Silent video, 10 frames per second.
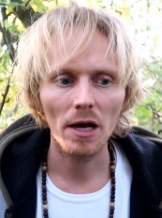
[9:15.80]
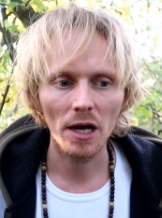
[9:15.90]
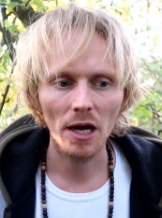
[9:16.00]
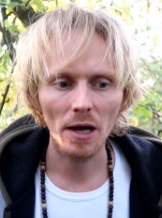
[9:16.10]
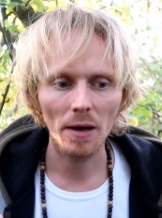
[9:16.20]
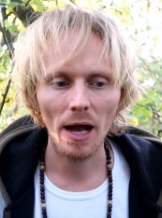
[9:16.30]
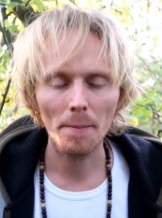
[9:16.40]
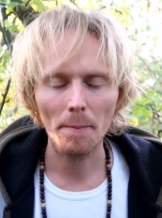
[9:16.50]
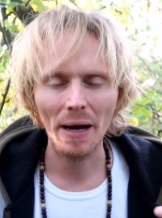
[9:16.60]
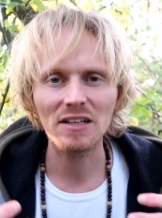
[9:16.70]

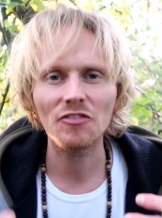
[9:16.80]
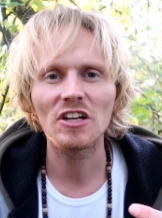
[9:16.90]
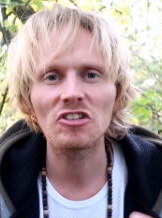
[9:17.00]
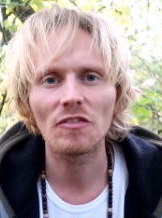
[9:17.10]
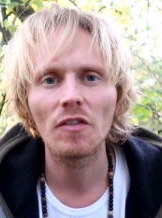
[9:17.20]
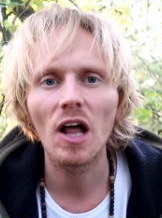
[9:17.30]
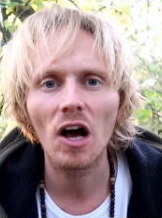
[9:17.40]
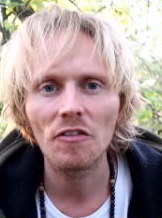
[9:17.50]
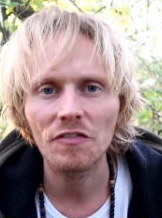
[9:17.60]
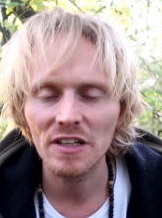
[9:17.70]
My definition of
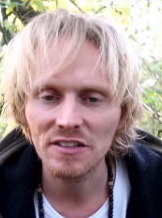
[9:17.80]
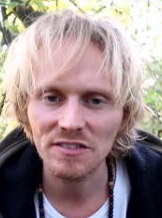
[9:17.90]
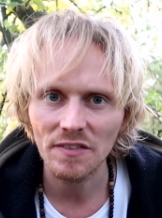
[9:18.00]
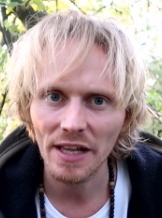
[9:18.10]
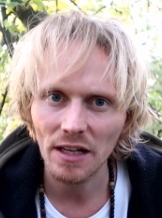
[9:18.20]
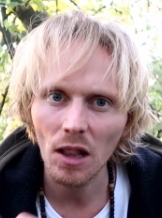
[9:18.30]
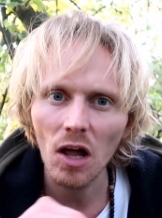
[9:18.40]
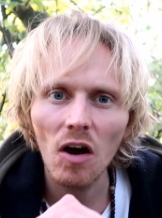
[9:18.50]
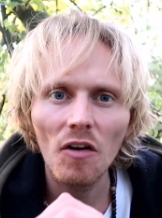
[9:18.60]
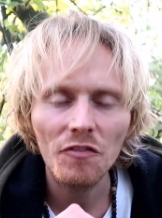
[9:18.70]
love is that
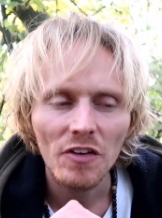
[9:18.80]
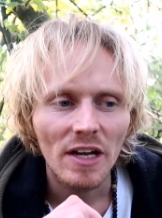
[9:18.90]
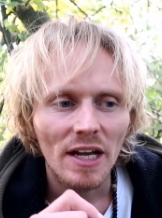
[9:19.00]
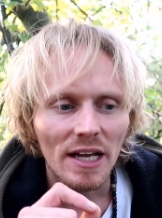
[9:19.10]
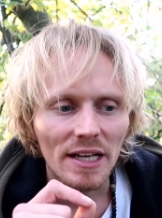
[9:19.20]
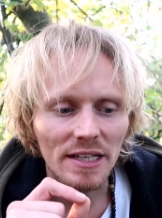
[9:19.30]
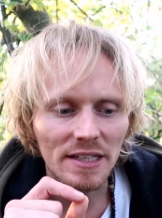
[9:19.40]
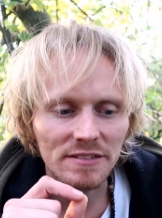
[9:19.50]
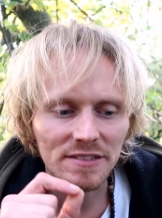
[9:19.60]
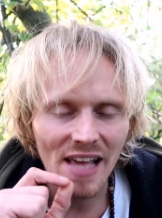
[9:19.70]
love
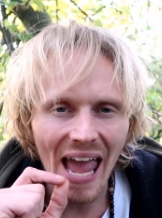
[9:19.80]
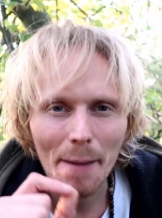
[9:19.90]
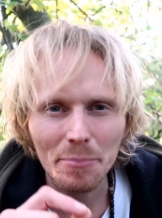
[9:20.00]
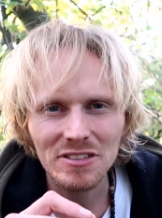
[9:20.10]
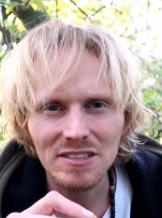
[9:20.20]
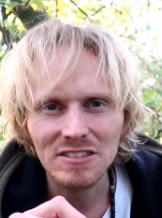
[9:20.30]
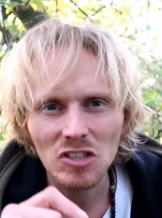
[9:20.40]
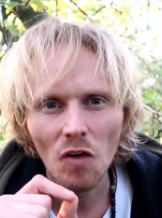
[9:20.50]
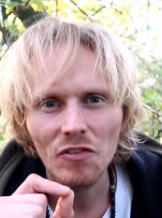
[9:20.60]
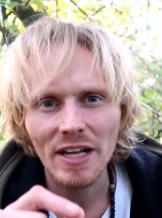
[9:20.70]
is the
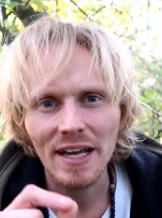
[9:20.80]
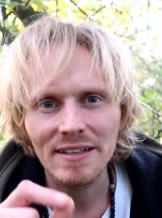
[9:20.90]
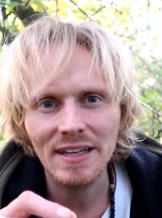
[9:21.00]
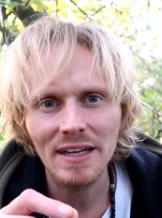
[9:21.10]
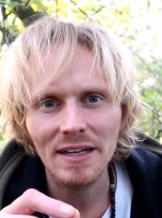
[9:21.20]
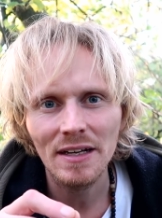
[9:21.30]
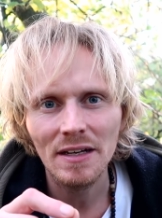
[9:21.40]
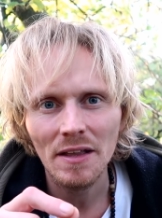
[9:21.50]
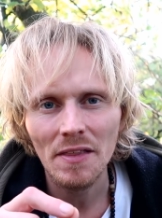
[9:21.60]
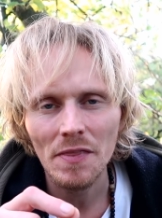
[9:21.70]
absence of an
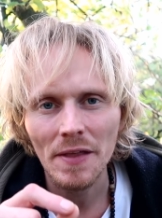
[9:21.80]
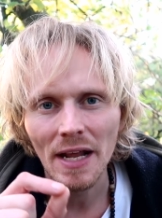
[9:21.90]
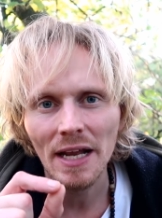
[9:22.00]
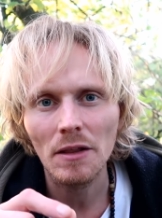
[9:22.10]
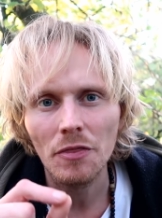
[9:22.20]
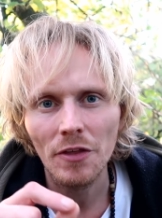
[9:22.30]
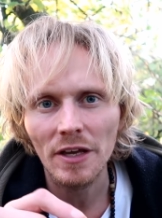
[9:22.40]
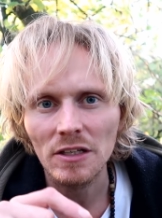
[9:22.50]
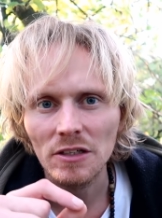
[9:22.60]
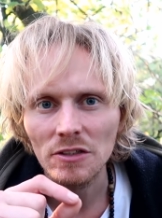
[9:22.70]
idea that
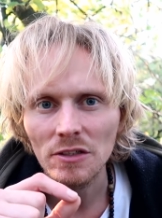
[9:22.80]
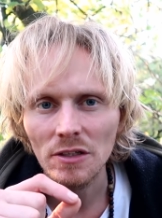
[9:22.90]
anything